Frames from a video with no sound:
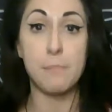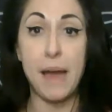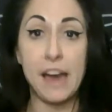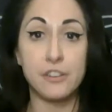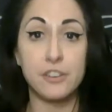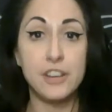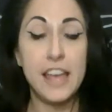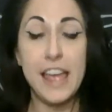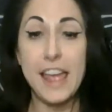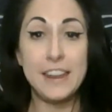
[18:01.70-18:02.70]
battle
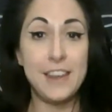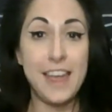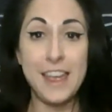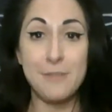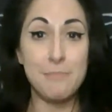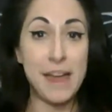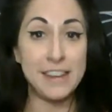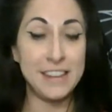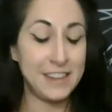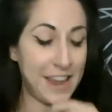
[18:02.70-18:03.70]
in in
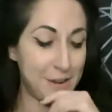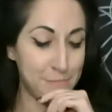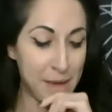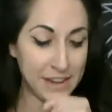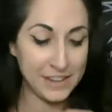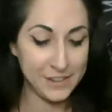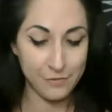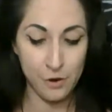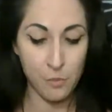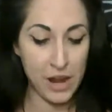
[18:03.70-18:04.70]
many in many
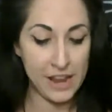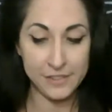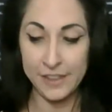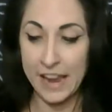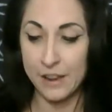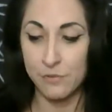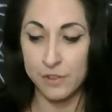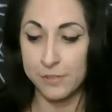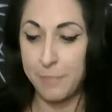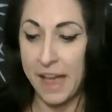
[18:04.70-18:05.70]
different ways and
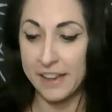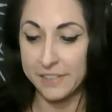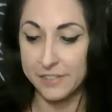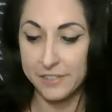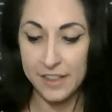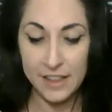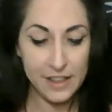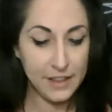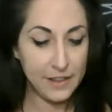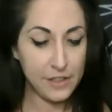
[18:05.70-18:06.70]
respects.
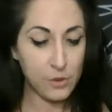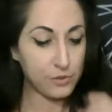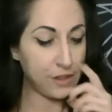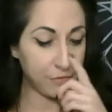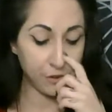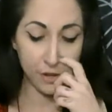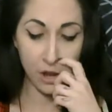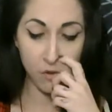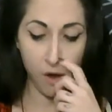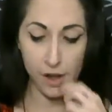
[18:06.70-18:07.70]
There's definitely
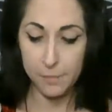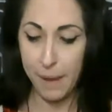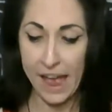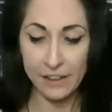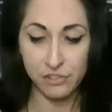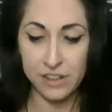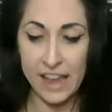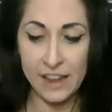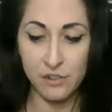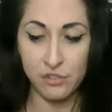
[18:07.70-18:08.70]
a lot of
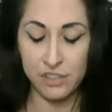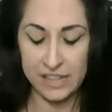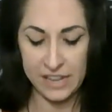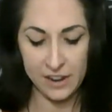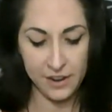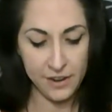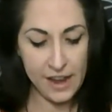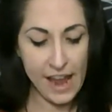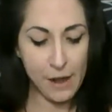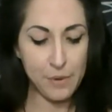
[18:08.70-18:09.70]
passionate energy here.
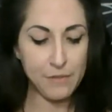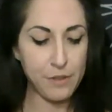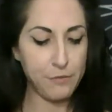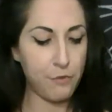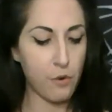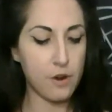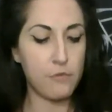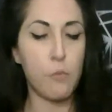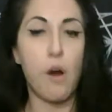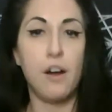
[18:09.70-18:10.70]
And we have the Four
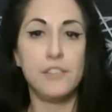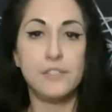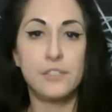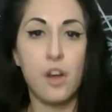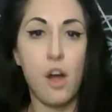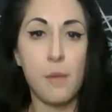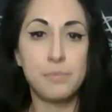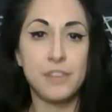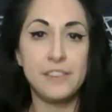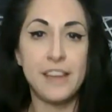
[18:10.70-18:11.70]
of Wands
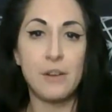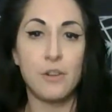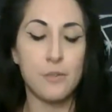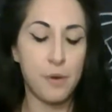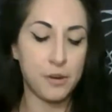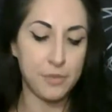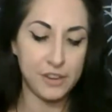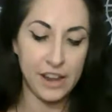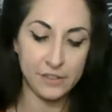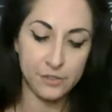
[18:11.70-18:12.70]
upside down on the bottom of the
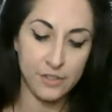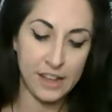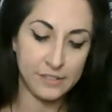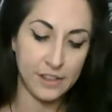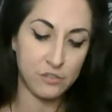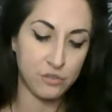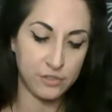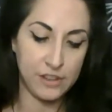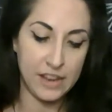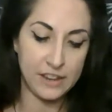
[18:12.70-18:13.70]
deck. So that's
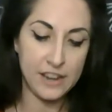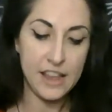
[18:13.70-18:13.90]
interesting.